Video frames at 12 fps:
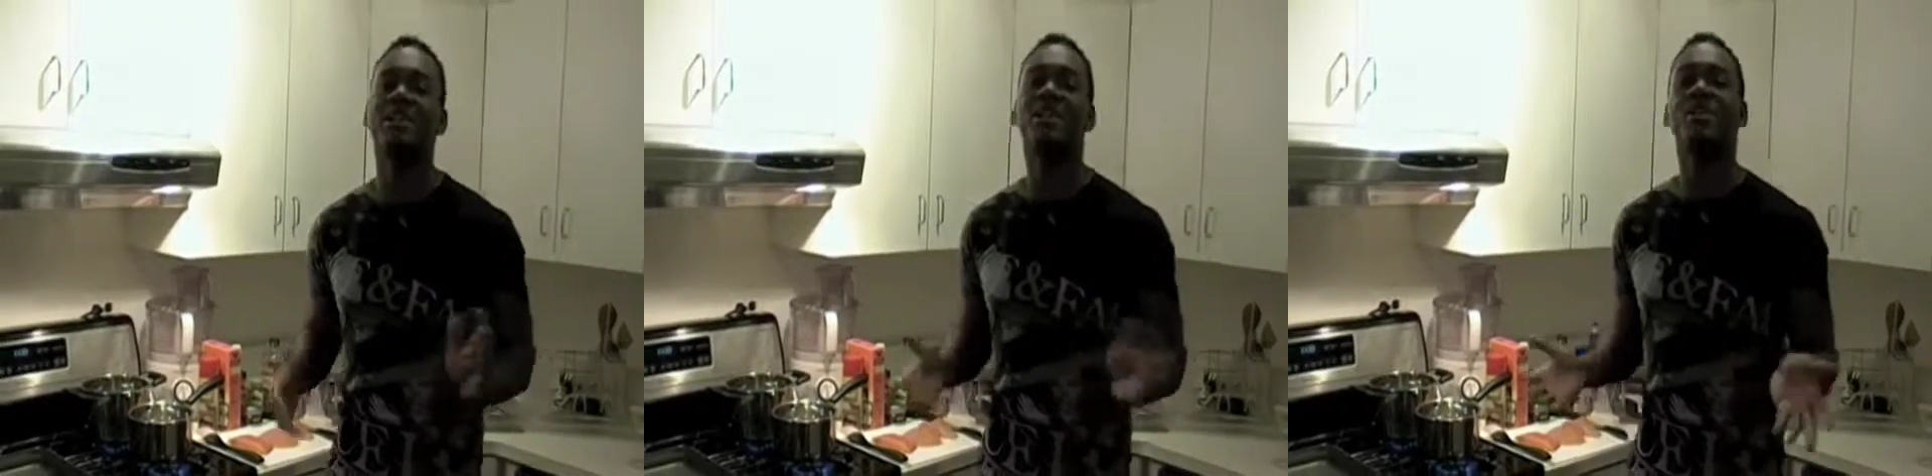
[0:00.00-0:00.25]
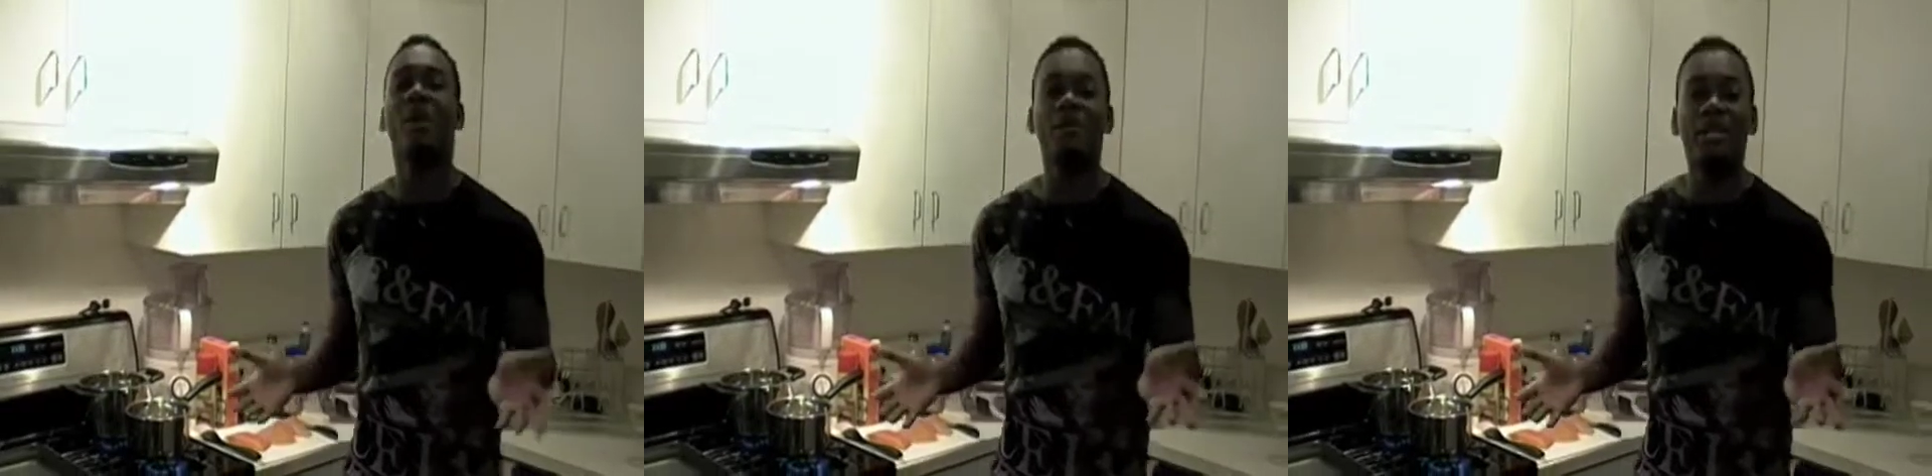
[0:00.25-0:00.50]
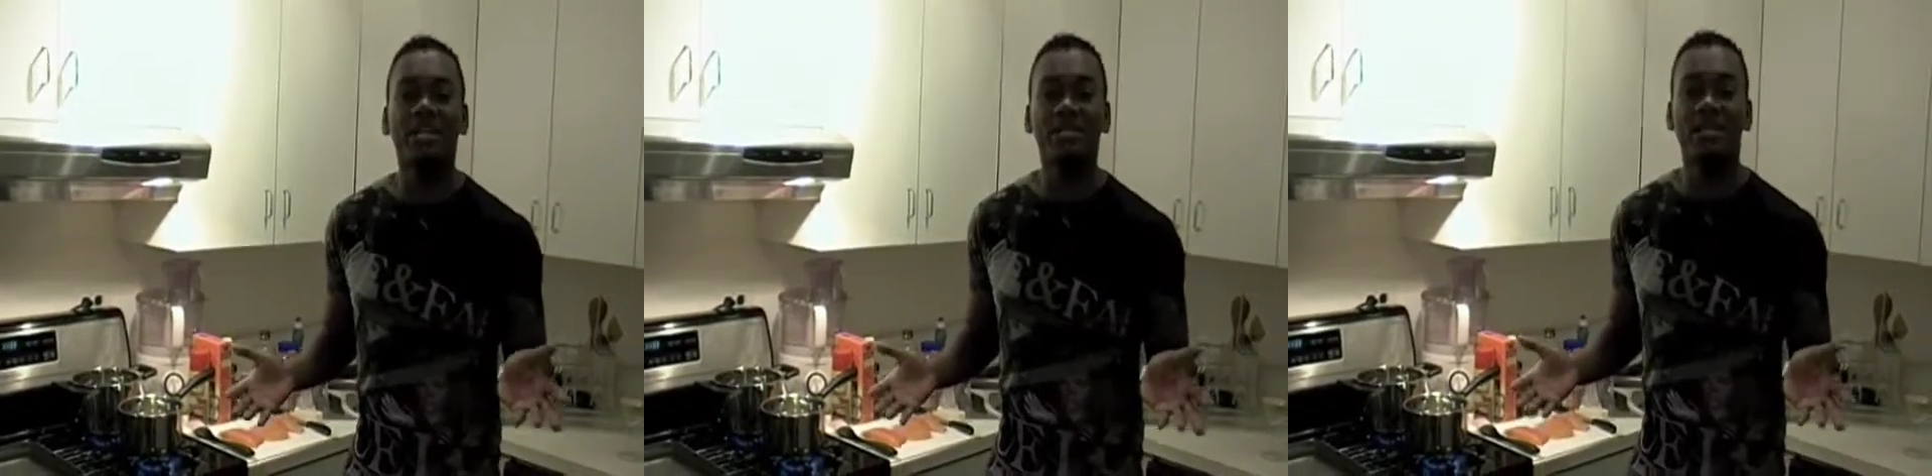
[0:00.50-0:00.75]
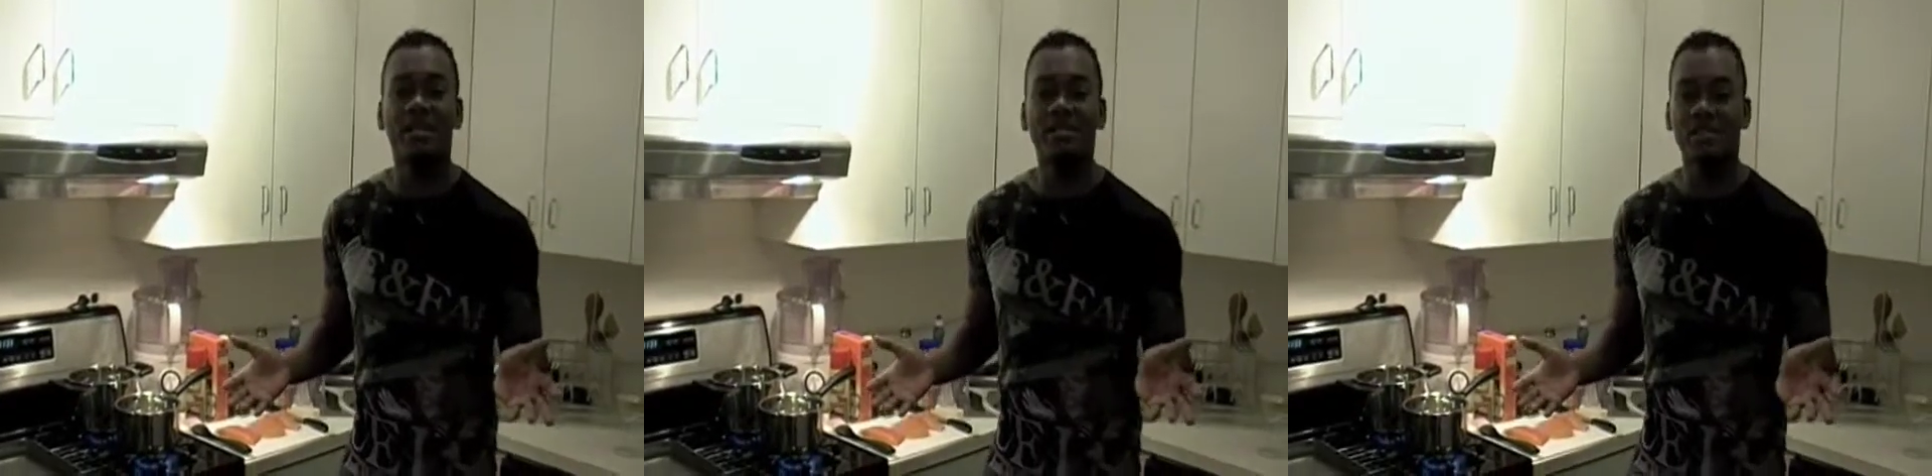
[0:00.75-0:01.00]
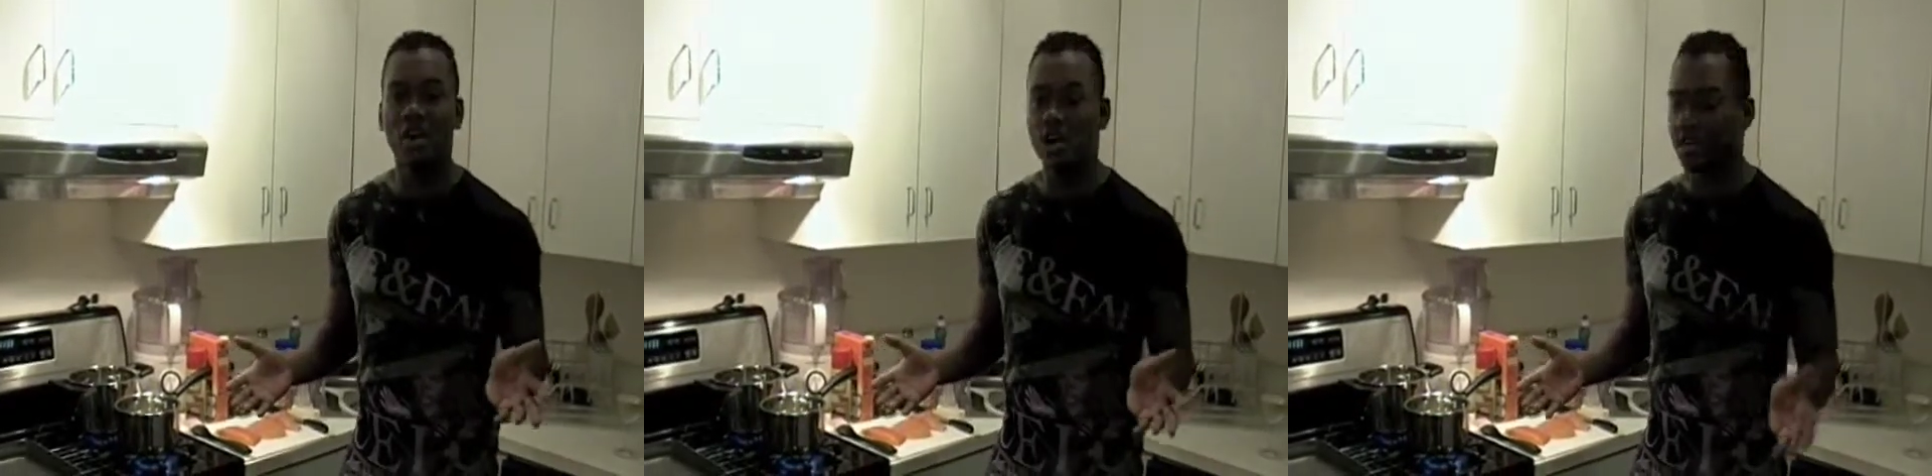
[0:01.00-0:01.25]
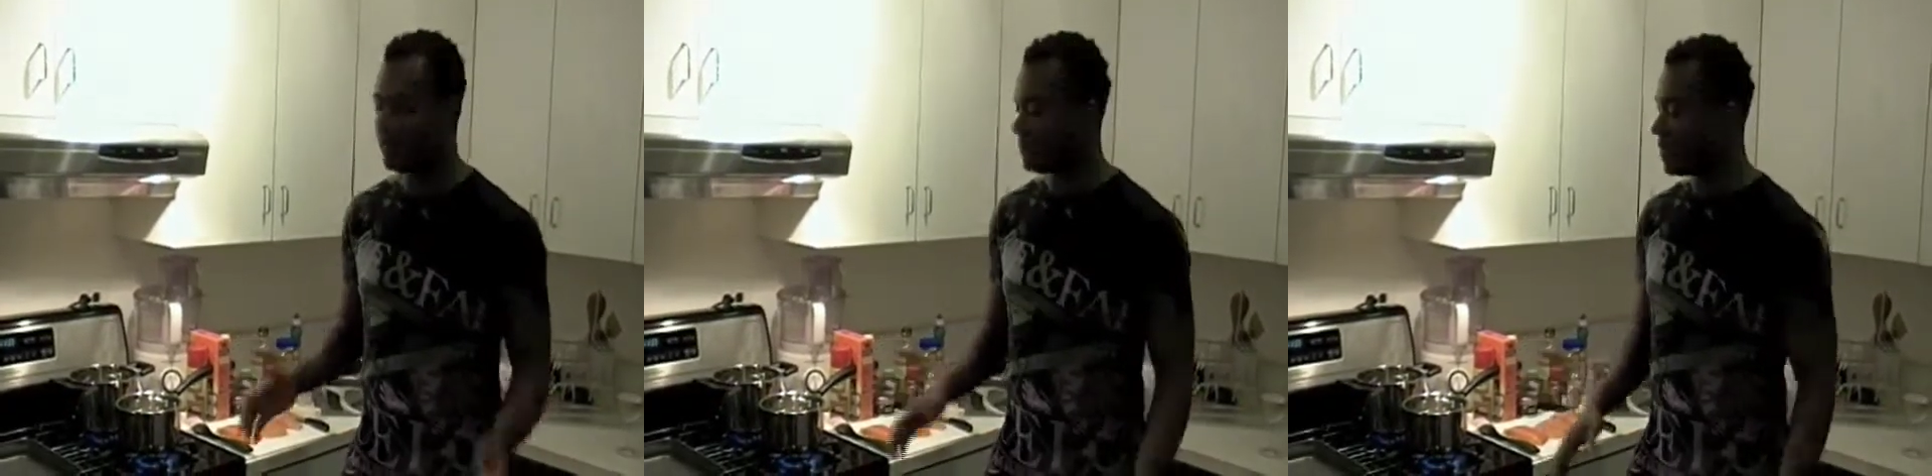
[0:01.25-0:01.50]
tell you what we need to get
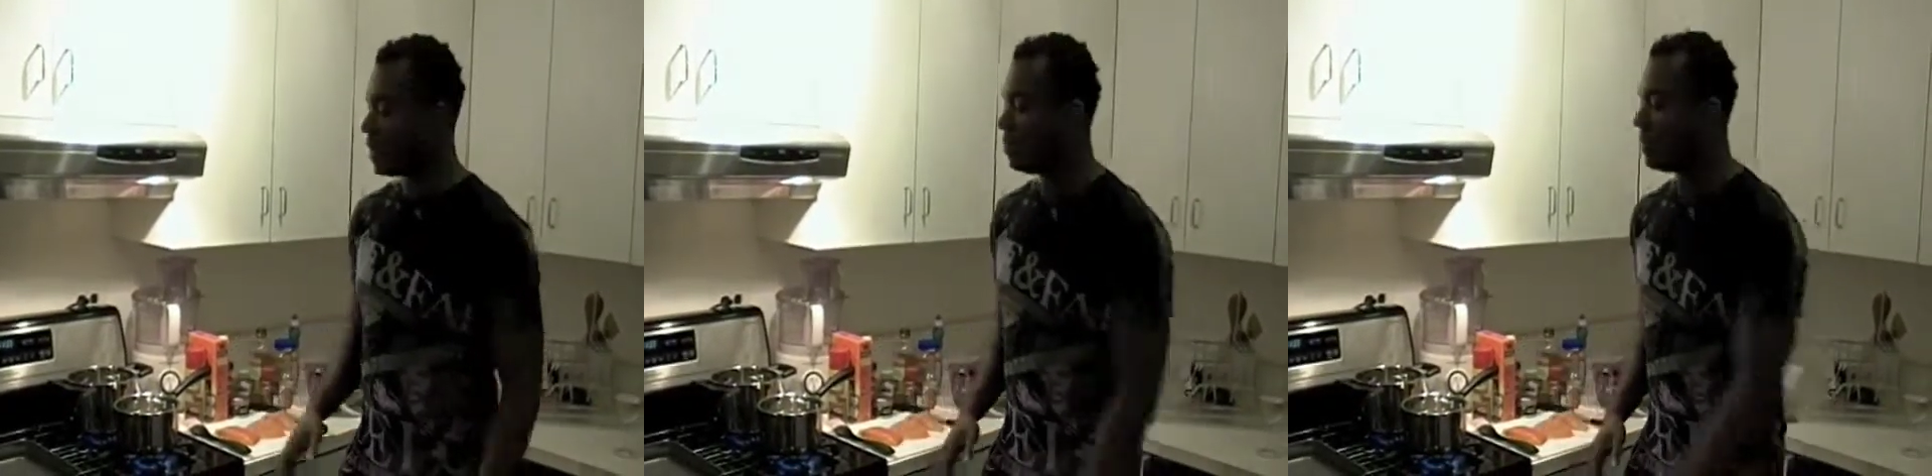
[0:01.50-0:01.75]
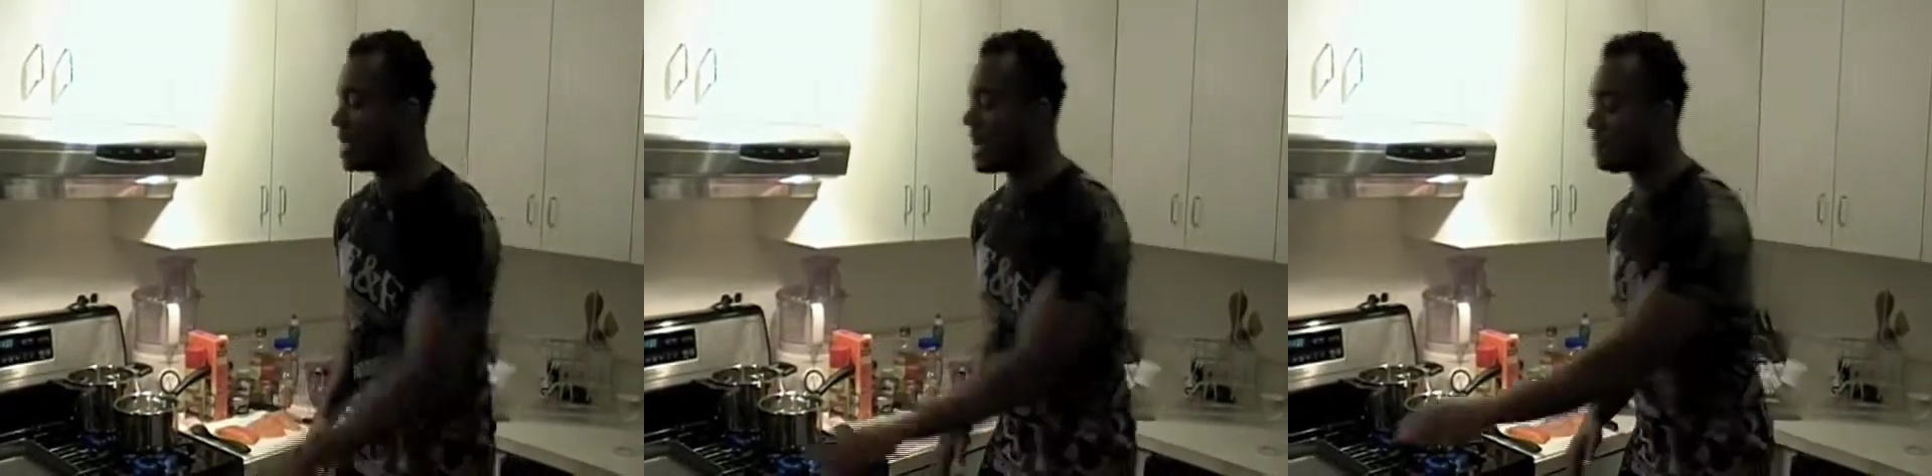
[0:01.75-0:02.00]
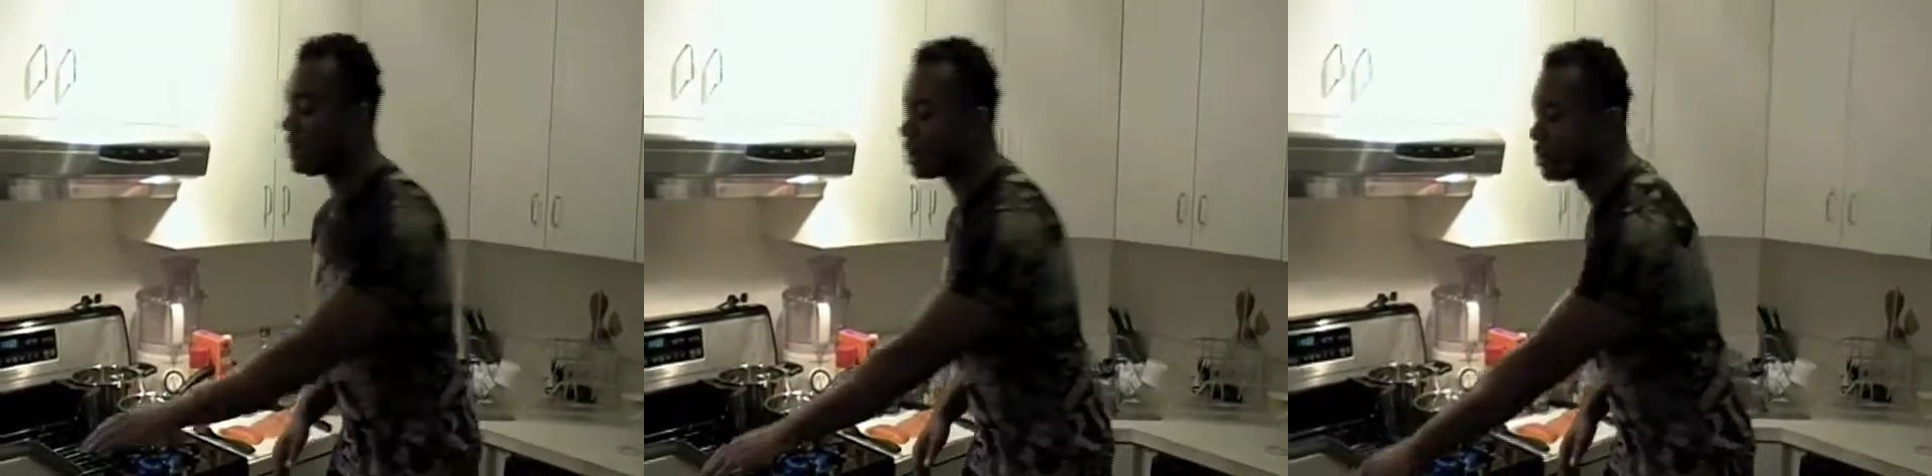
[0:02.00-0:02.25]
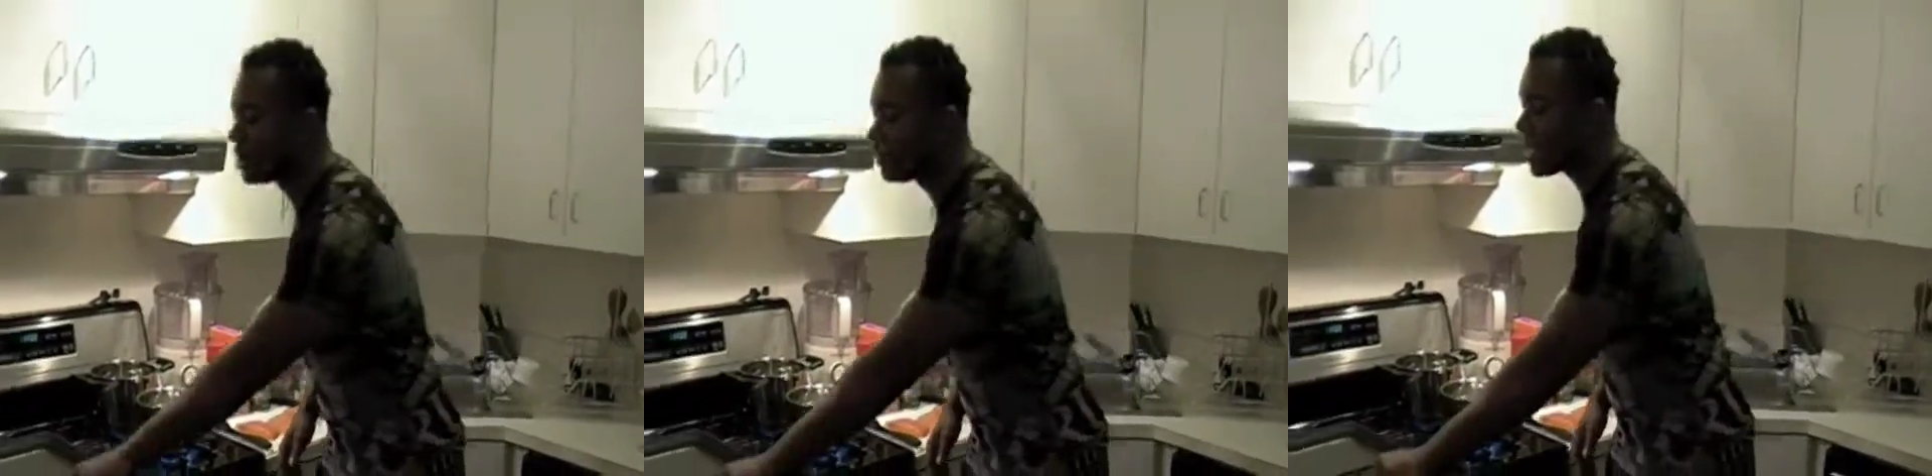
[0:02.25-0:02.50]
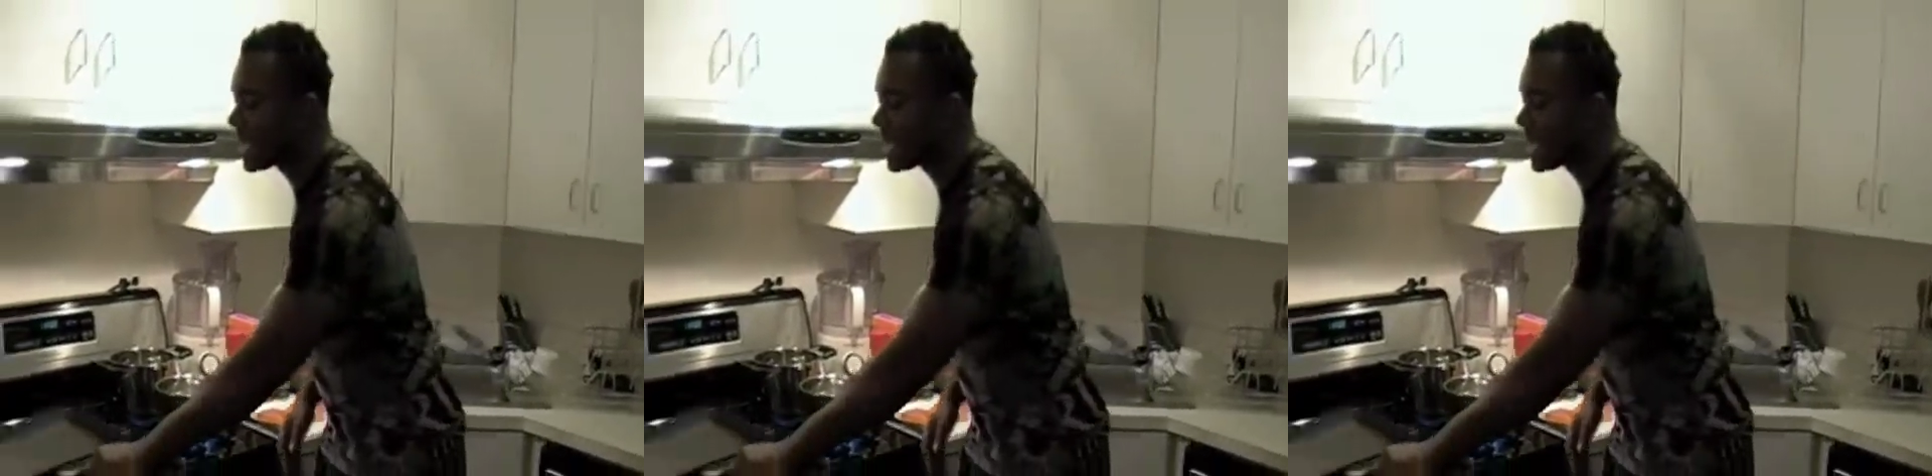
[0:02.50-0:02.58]
started. We have our grill